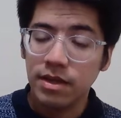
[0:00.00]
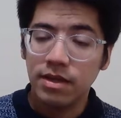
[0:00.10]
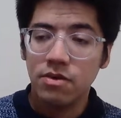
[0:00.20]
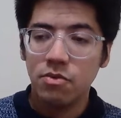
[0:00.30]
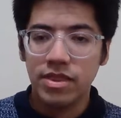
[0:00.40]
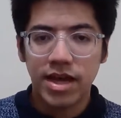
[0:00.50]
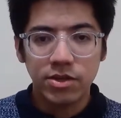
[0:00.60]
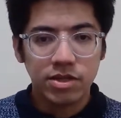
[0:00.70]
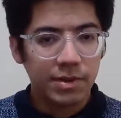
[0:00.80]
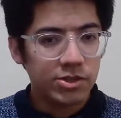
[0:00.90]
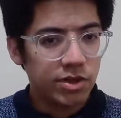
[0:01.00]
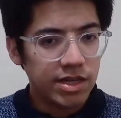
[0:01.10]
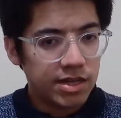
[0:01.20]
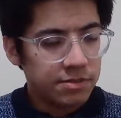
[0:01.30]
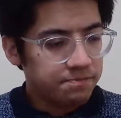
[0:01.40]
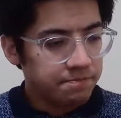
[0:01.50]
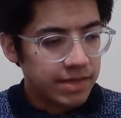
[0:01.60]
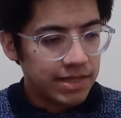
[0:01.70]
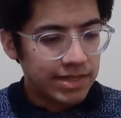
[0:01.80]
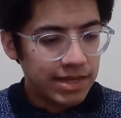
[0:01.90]
Without a Platonic,
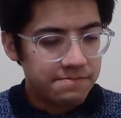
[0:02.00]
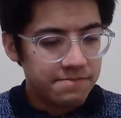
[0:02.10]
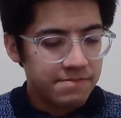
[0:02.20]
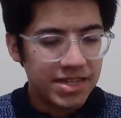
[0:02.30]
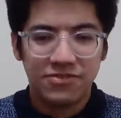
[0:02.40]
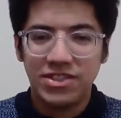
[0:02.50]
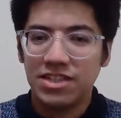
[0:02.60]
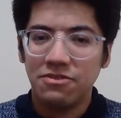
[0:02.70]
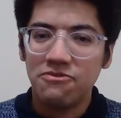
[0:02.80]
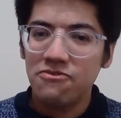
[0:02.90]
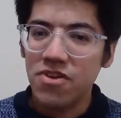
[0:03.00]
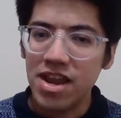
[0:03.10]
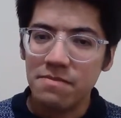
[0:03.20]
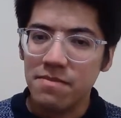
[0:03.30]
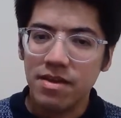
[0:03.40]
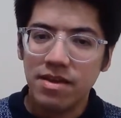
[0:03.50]
let's say, metaphysical frame,